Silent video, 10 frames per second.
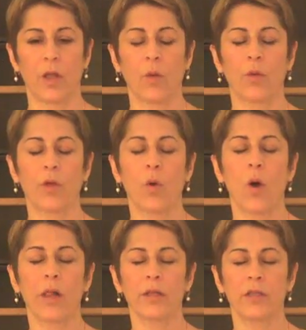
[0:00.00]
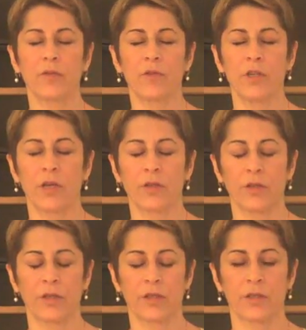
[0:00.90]
with a quality of
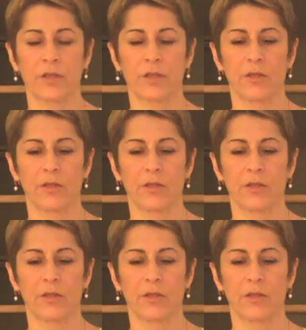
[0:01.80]
gentleness,